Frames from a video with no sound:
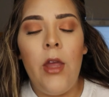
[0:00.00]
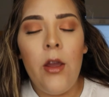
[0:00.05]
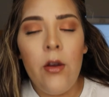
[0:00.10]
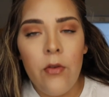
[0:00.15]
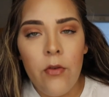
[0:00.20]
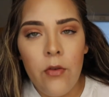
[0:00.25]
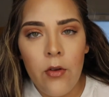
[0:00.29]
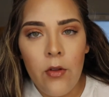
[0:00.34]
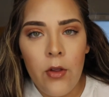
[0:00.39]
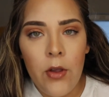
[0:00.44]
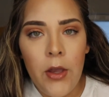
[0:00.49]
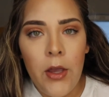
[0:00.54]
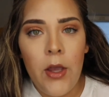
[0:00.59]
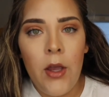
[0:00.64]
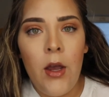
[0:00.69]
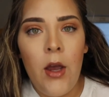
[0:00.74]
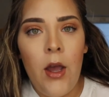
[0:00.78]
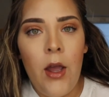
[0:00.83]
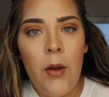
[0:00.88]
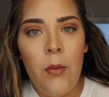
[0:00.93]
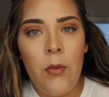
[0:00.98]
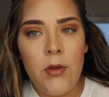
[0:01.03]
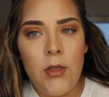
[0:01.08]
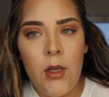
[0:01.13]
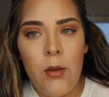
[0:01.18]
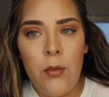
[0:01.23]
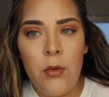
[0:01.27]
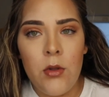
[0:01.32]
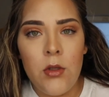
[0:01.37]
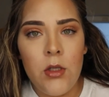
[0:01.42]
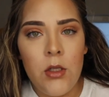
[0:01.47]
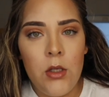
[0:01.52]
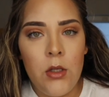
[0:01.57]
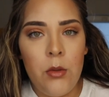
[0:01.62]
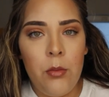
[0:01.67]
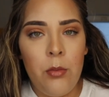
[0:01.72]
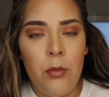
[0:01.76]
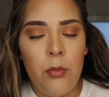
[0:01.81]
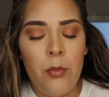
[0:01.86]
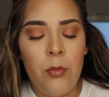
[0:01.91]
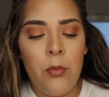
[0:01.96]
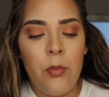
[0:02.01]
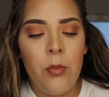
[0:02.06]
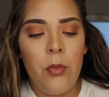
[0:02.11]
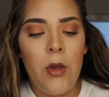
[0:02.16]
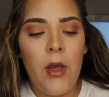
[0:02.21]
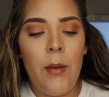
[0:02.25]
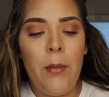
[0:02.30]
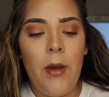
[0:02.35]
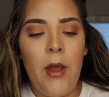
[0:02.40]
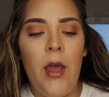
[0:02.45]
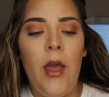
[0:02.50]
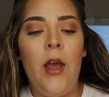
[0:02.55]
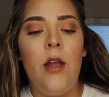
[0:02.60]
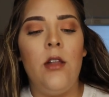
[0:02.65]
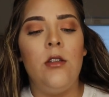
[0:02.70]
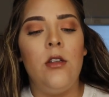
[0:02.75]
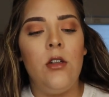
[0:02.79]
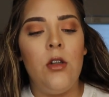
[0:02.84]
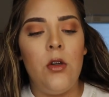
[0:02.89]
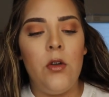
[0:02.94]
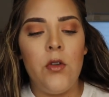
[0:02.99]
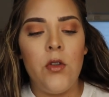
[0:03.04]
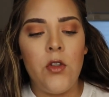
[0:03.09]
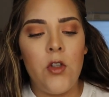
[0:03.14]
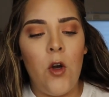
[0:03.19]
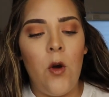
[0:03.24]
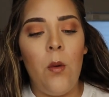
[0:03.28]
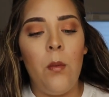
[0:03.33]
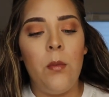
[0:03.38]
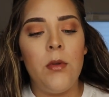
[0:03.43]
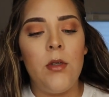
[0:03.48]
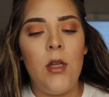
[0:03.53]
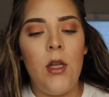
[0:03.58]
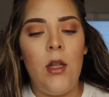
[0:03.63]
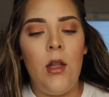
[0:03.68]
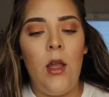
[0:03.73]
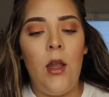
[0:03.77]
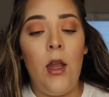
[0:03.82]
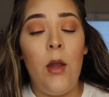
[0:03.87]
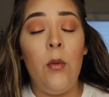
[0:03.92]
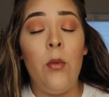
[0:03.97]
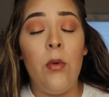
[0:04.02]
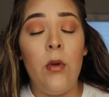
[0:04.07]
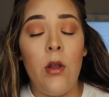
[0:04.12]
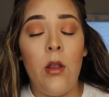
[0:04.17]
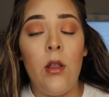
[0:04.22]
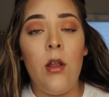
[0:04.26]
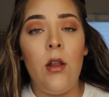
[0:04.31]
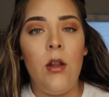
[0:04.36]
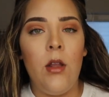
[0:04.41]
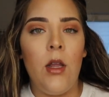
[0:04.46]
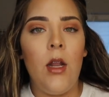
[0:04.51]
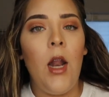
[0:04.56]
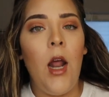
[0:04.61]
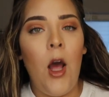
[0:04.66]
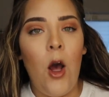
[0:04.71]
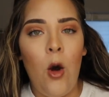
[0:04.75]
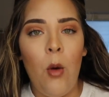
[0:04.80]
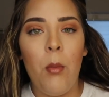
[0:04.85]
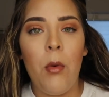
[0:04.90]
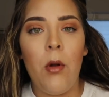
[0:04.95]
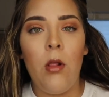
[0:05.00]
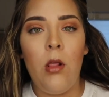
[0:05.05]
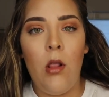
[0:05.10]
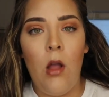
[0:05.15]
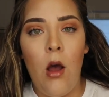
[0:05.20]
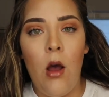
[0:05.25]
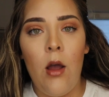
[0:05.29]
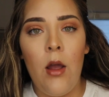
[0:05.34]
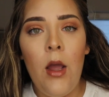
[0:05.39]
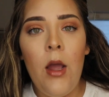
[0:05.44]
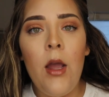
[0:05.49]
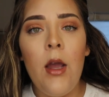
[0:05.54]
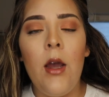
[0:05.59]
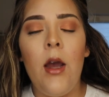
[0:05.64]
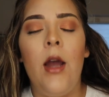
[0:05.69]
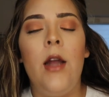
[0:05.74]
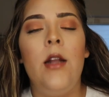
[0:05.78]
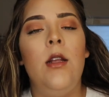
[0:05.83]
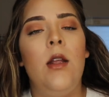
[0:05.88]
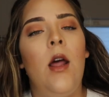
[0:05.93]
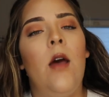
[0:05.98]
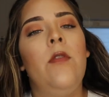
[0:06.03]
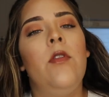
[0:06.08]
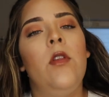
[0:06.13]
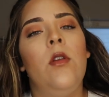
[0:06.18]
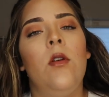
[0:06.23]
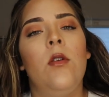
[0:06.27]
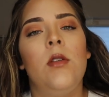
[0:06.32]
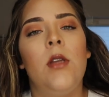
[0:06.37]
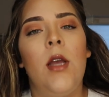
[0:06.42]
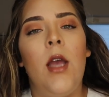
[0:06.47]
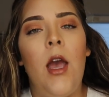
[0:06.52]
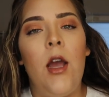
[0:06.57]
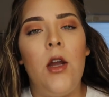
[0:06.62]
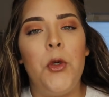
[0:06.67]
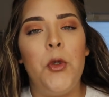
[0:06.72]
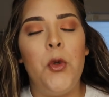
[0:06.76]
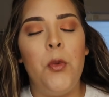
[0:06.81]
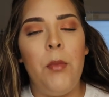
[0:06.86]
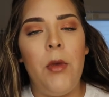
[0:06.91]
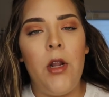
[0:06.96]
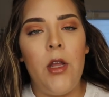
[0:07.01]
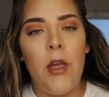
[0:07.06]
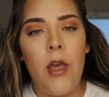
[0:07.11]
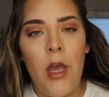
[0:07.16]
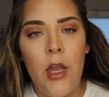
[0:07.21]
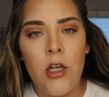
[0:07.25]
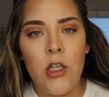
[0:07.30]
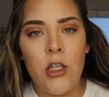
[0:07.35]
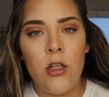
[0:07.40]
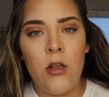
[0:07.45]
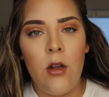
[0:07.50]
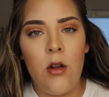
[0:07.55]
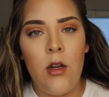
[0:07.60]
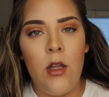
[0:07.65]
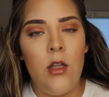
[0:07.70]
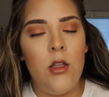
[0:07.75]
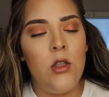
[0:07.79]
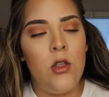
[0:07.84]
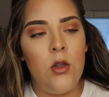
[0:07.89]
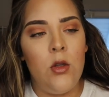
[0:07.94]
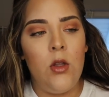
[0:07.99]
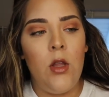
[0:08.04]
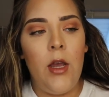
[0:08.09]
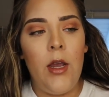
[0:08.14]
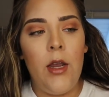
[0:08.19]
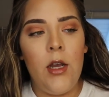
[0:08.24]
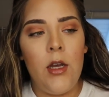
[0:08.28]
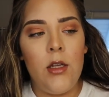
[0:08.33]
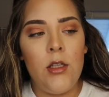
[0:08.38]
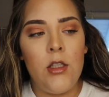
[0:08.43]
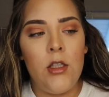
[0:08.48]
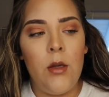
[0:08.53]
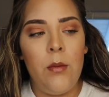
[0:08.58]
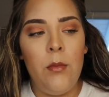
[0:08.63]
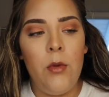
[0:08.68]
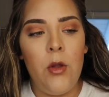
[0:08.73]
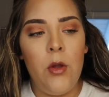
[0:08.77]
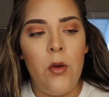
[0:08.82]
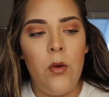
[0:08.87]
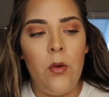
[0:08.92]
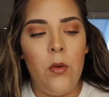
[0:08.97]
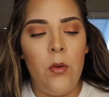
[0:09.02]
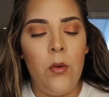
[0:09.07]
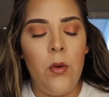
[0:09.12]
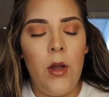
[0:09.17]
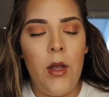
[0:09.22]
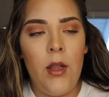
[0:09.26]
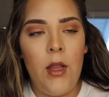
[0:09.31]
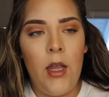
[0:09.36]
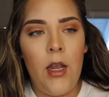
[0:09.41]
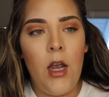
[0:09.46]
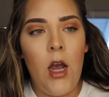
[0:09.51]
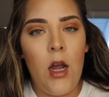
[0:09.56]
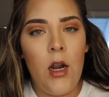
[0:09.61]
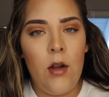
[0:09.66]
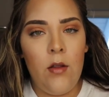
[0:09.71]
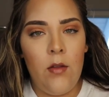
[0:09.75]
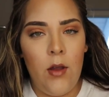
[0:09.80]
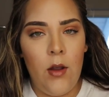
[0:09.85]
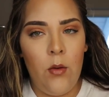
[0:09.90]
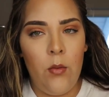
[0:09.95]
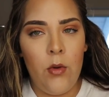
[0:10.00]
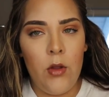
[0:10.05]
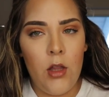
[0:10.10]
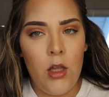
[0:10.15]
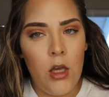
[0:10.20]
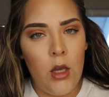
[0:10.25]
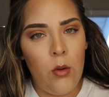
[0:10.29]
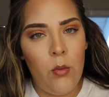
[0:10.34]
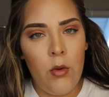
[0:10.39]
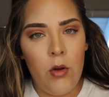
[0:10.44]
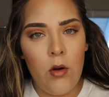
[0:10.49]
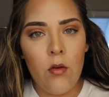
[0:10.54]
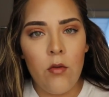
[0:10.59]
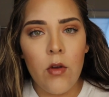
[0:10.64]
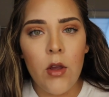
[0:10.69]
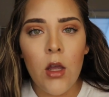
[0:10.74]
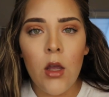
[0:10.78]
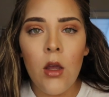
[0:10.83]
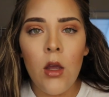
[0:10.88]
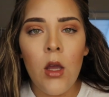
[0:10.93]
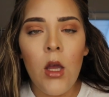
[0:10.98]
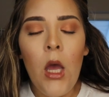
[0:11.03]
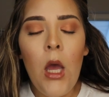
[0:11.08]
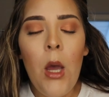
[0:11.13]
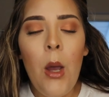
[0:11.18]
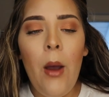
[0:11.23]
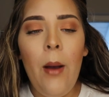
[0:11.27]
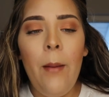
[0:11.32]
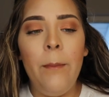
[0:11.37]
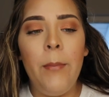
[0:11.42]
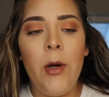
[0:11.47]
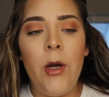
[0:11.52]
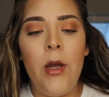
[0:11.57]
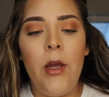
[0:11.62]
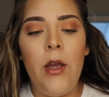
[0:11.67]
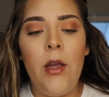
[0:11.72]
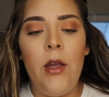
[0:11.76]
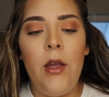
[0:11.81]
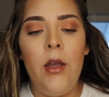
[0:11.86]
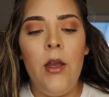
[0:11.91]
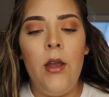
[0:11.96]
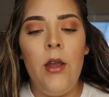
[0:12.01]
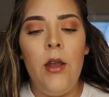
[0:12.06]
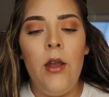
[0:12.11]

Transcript: thankfully, I was able to get my hands on her soaps and like it really did help a lot. I did have to use like actual medication on it to like subdue and like kind of like really get rid of it but